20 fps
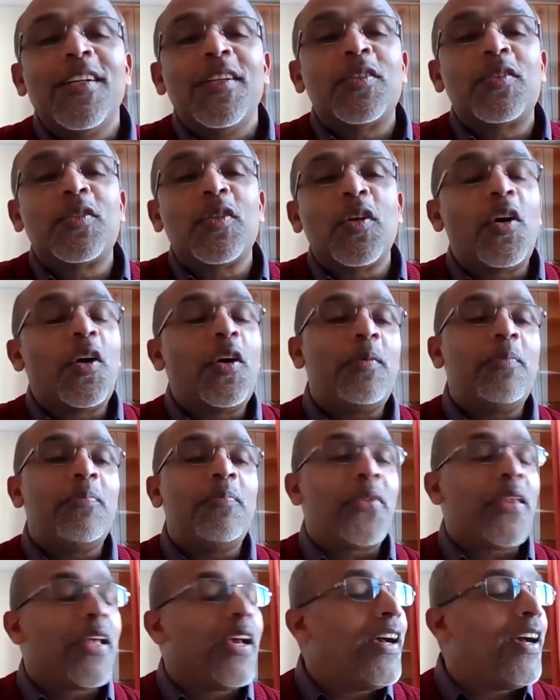So
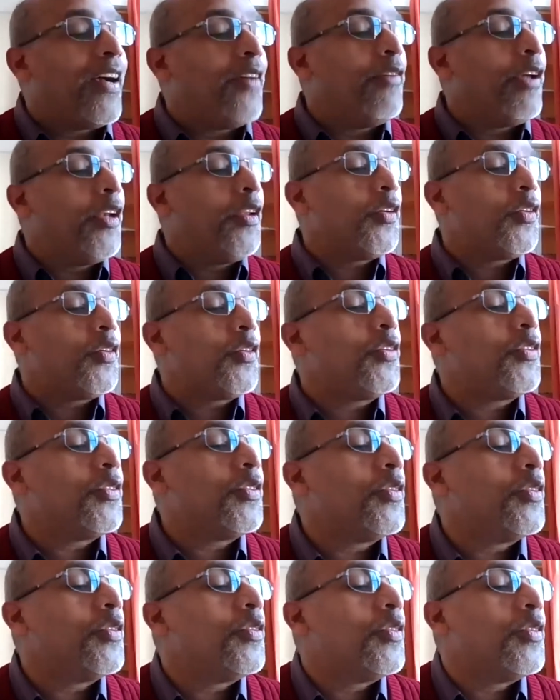uh, when you
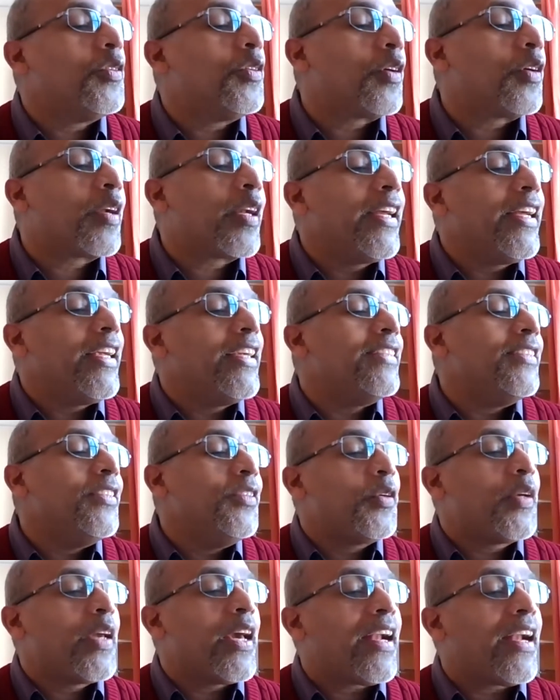read,
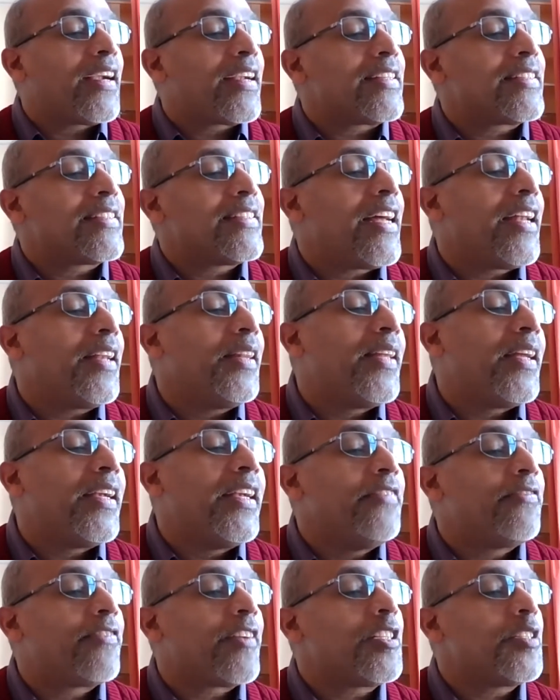you can understand the
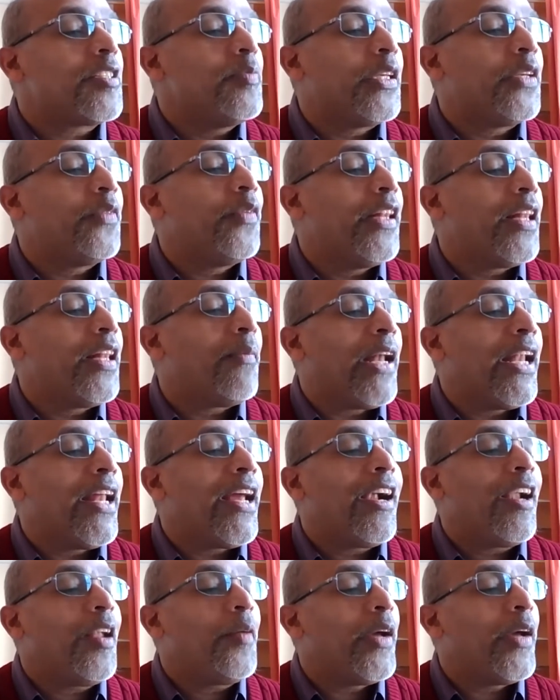difference between the
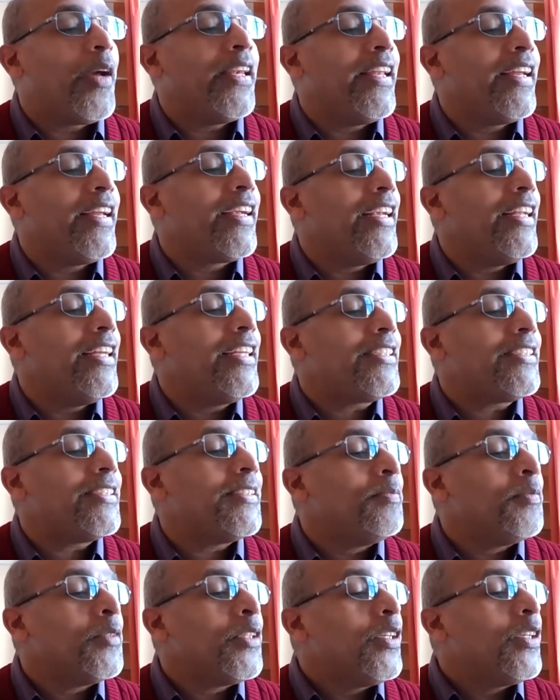Malayalam and the English.